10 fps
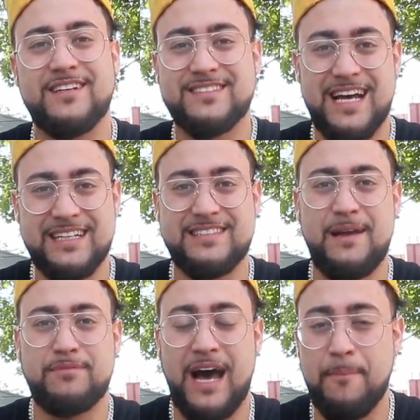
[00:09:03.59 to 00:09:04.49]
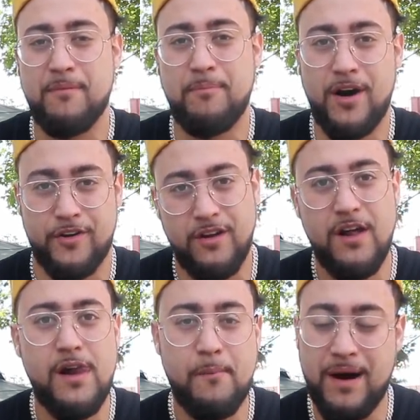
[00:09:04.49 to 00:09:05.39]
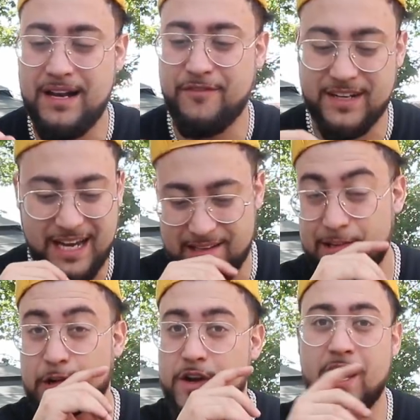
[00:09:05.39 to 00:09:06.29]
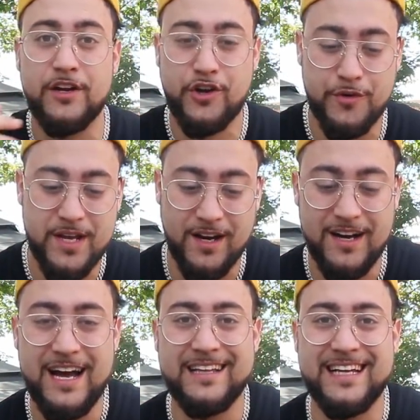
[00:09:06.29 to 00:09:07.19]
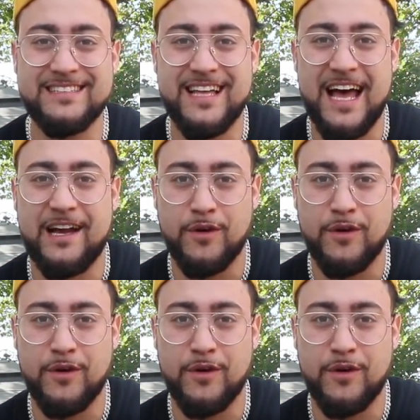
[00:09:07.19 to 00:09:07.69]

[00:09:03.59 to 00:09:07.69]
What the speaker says: the exact same type of bottle, but I live in Canada, you know, not in Korea. And that's the egg. It